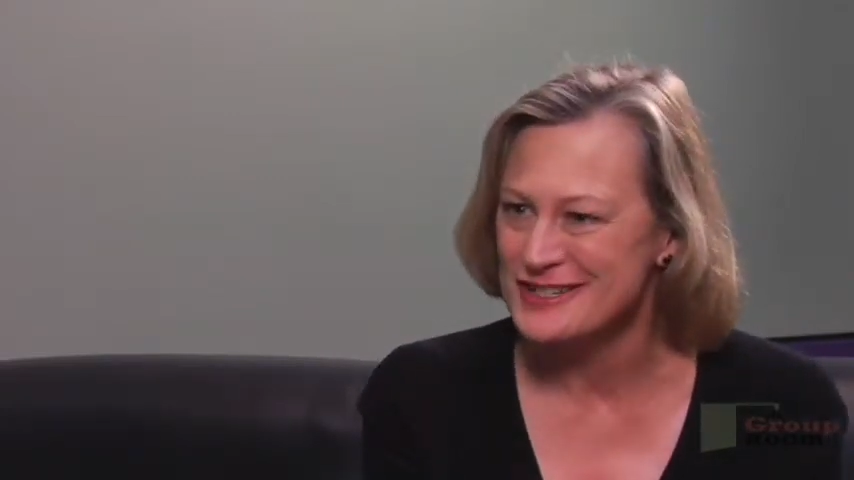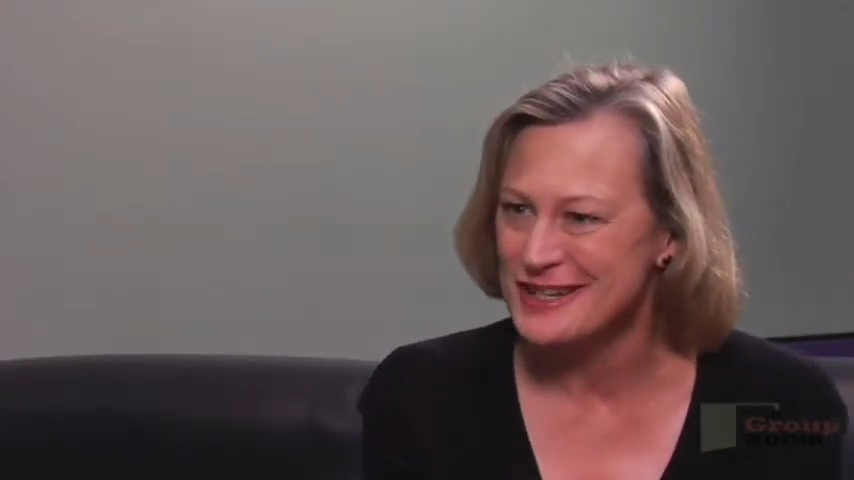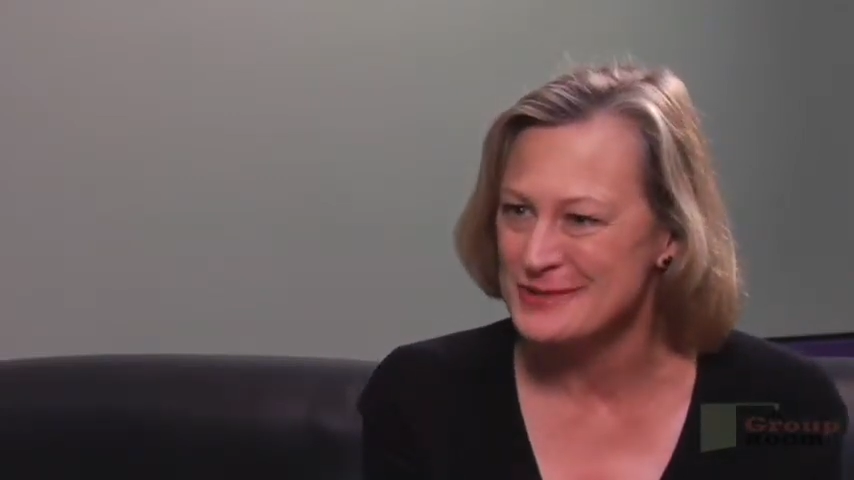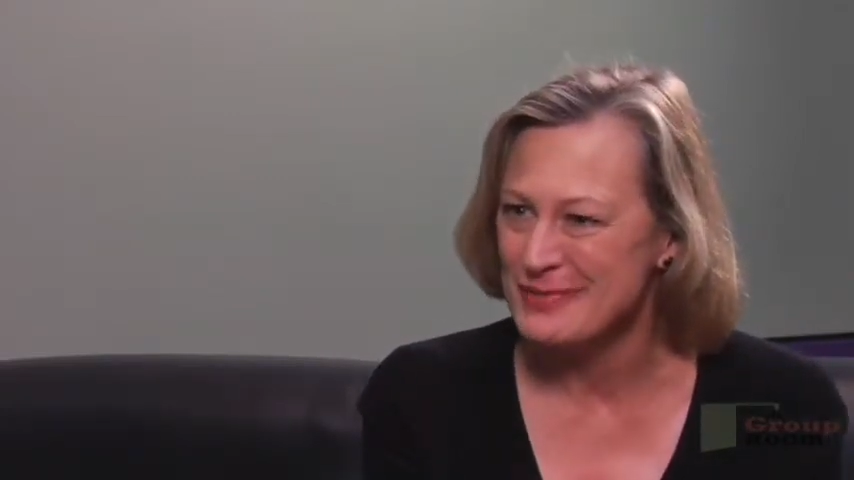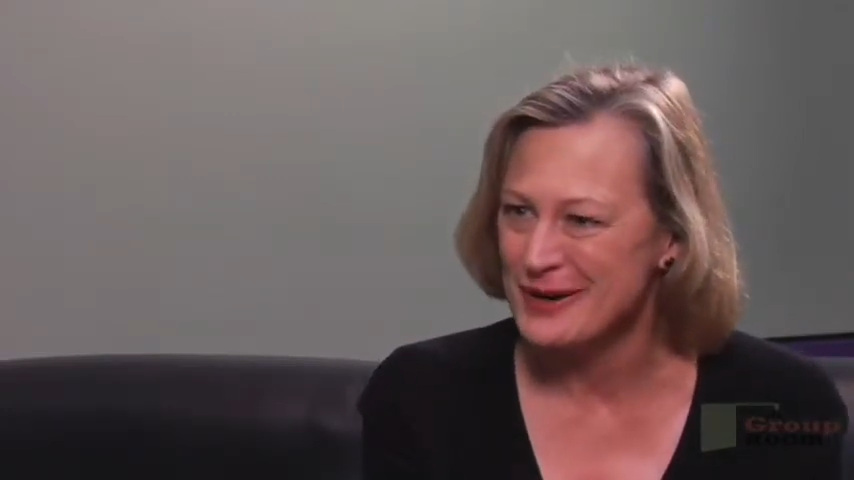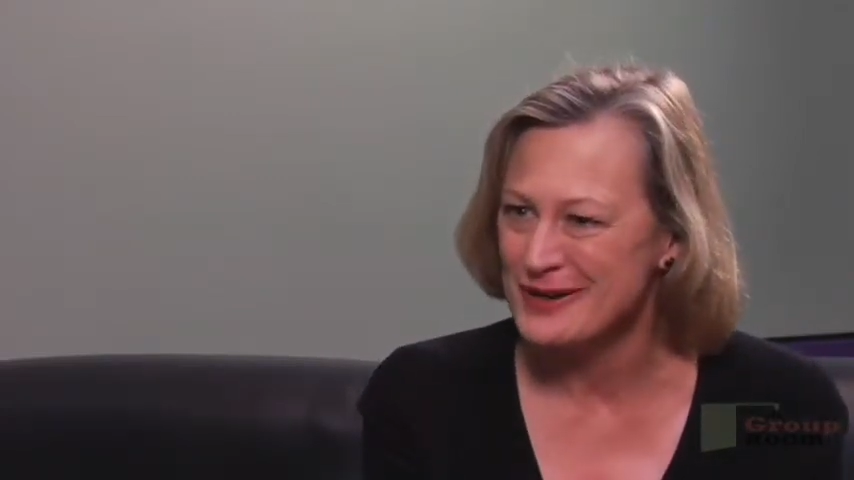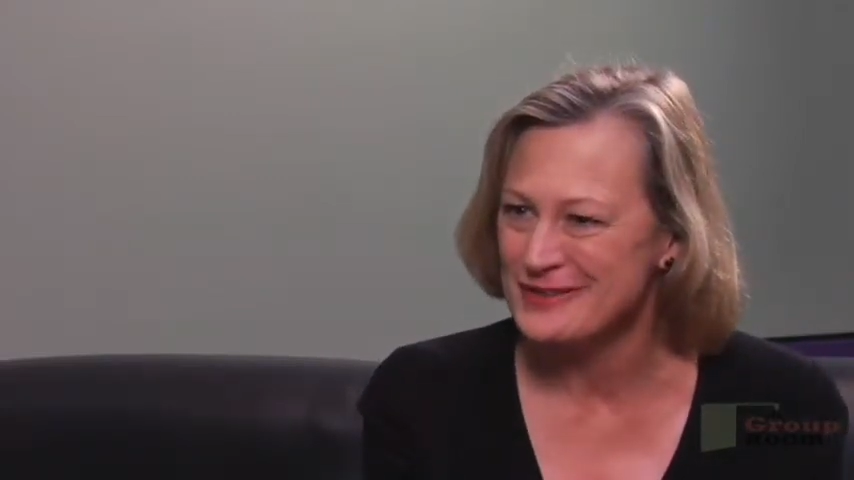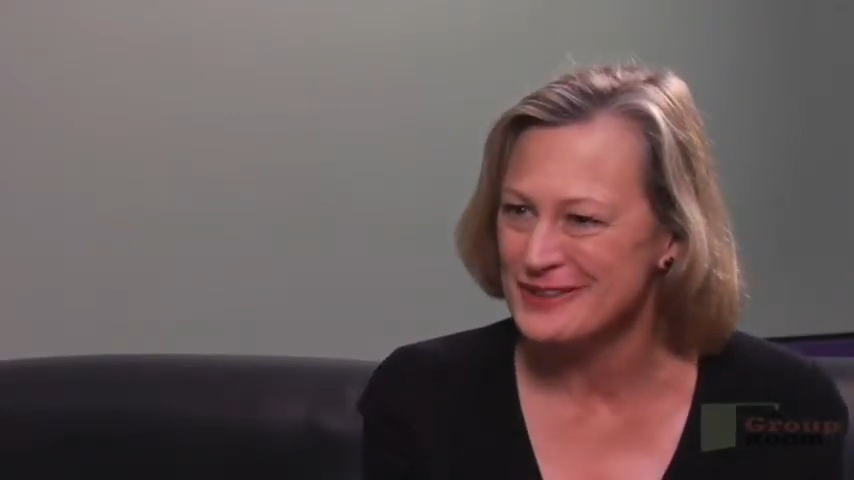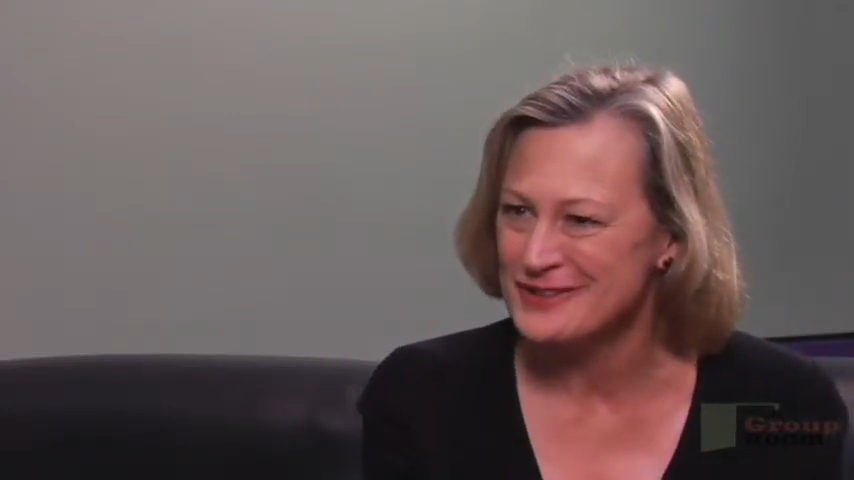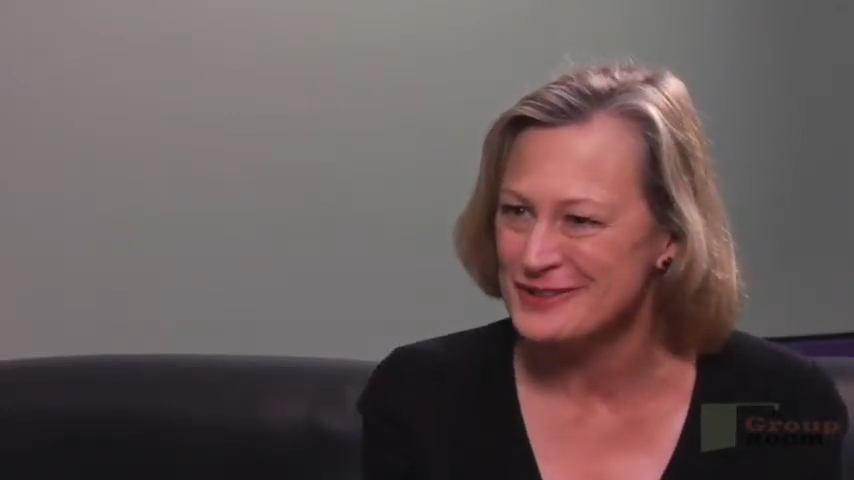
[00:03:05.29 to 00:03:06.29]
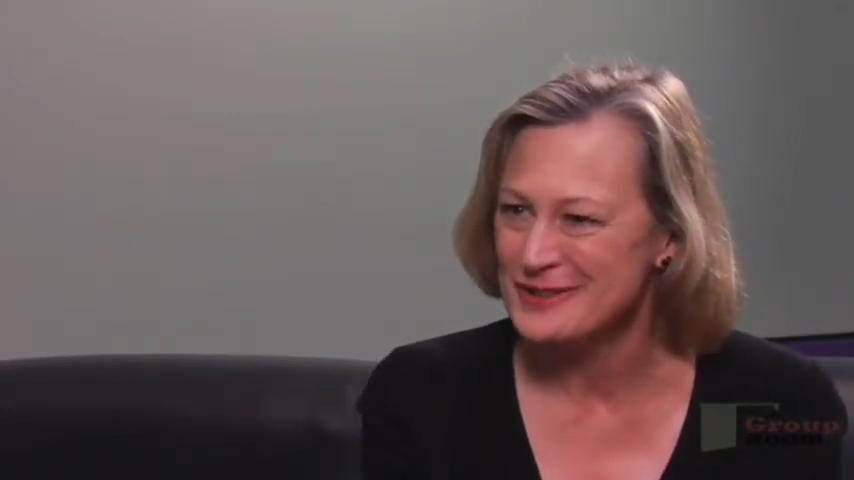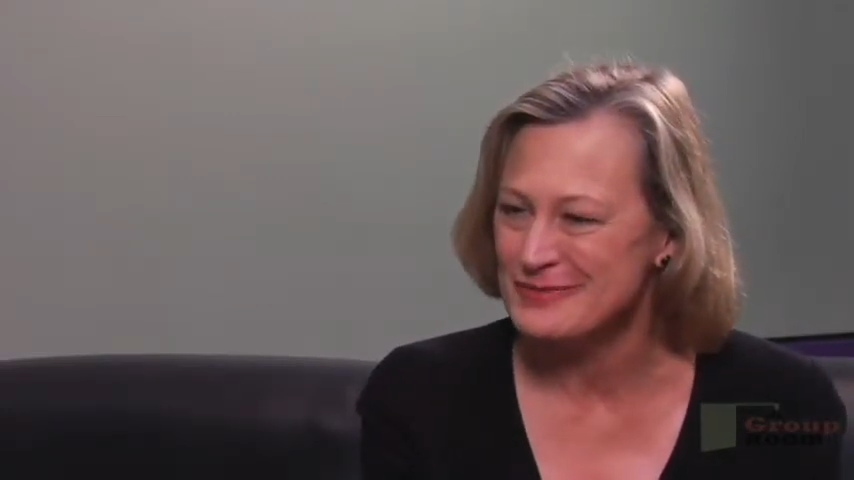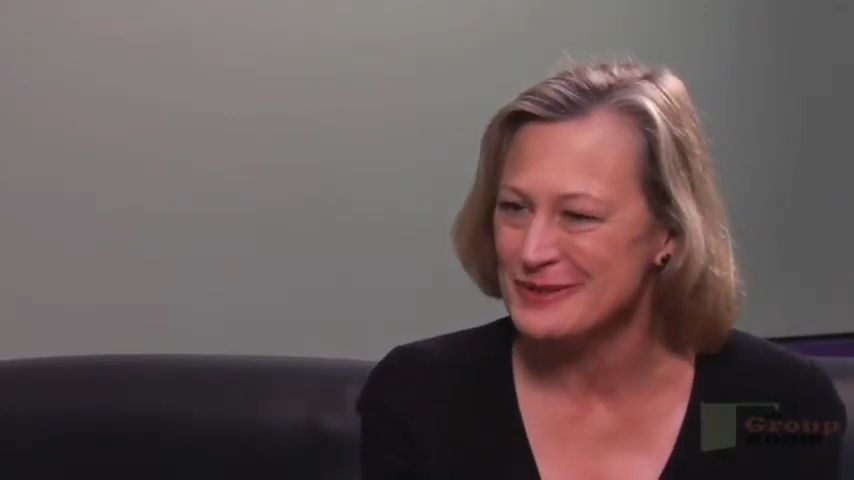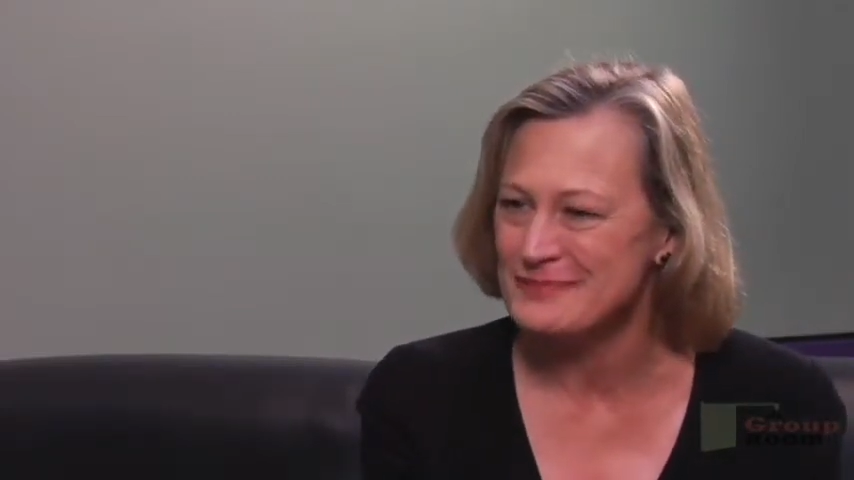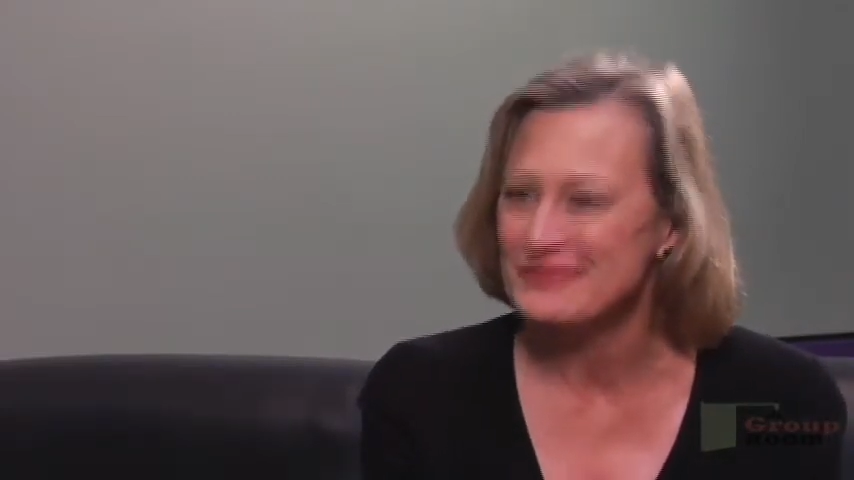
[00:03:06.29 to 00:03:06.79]
as part of their
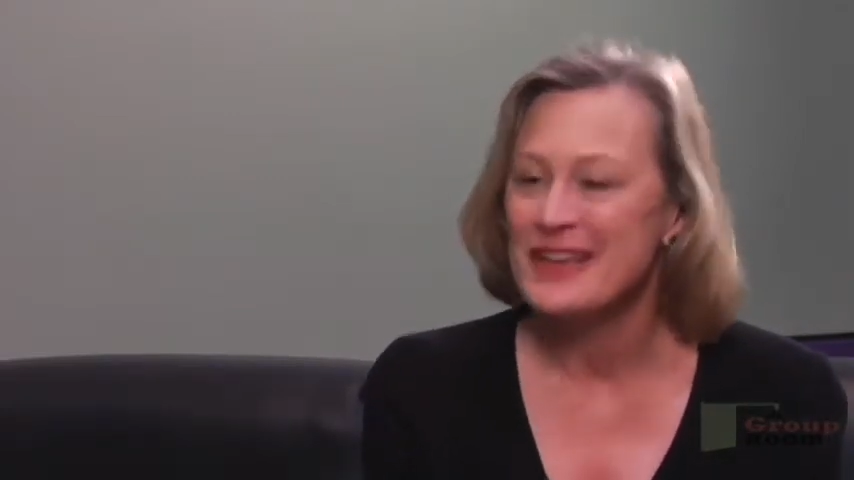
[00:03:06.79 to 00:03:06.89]
treatment.